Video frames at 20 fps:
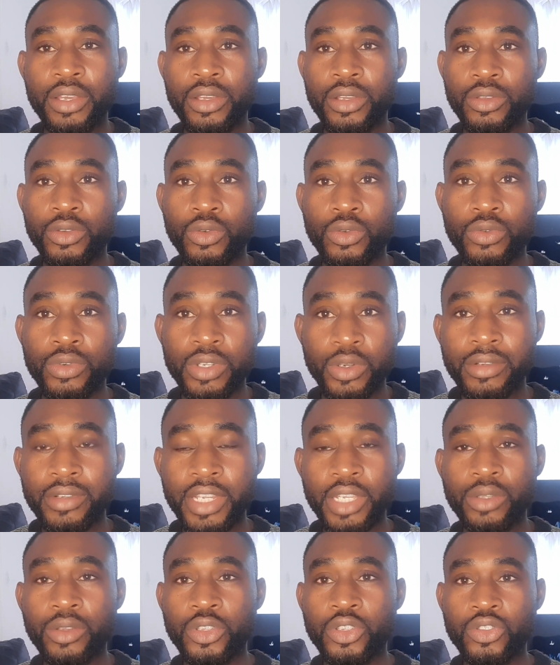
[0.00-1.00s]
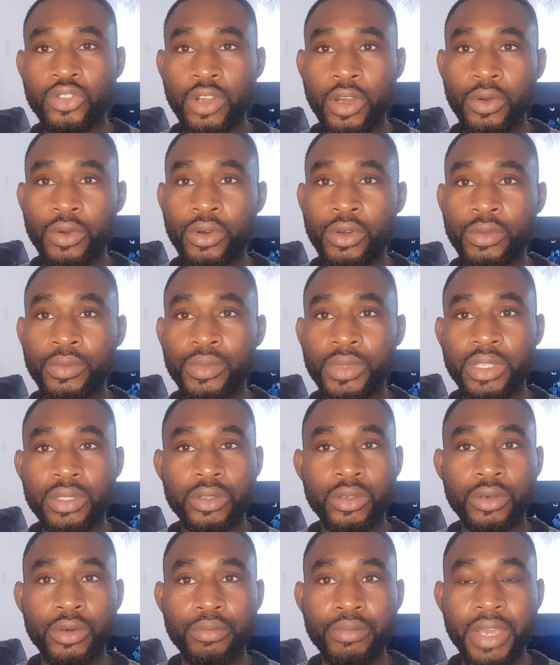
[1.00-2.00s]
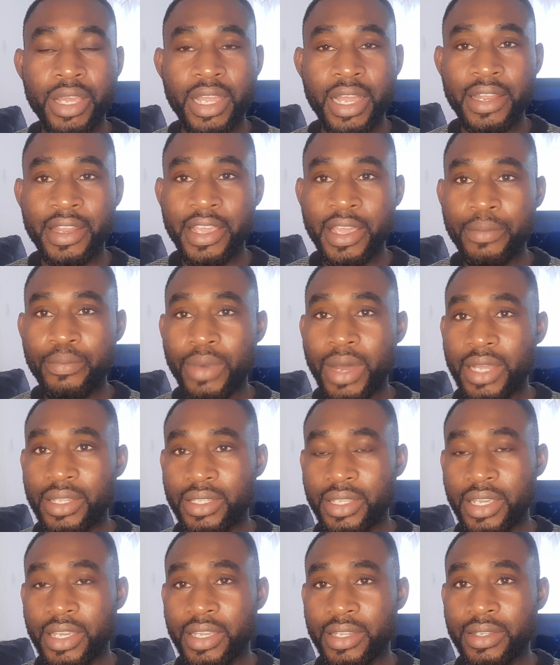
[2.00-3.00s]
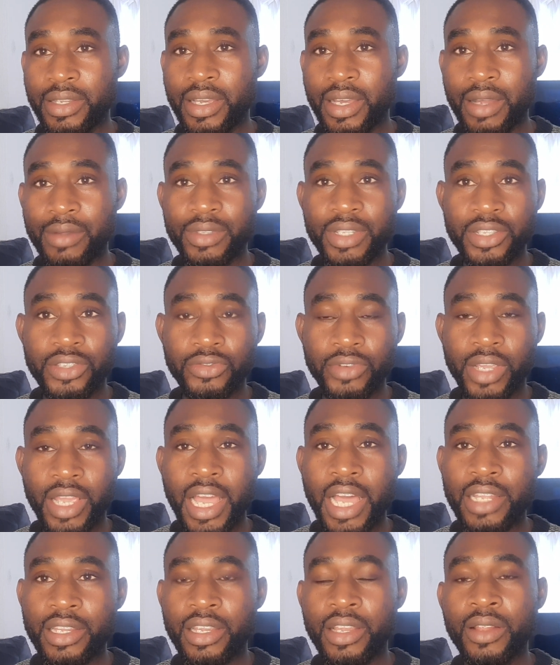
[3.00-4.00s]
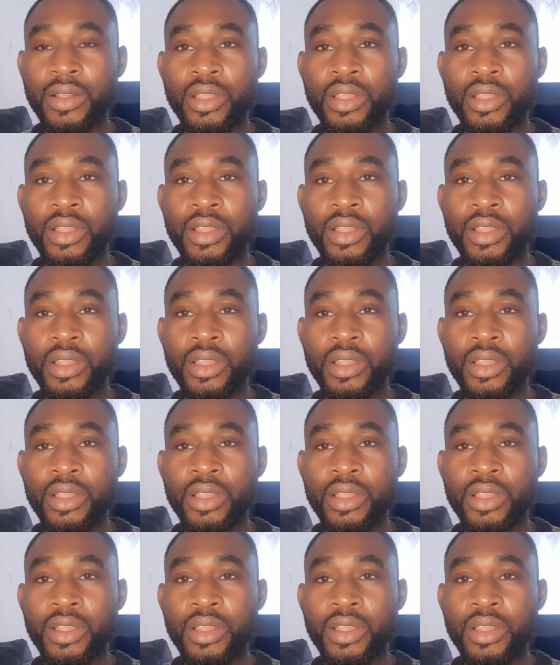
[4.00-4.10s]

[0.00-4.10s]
you need to struggle to make an impact in this regard.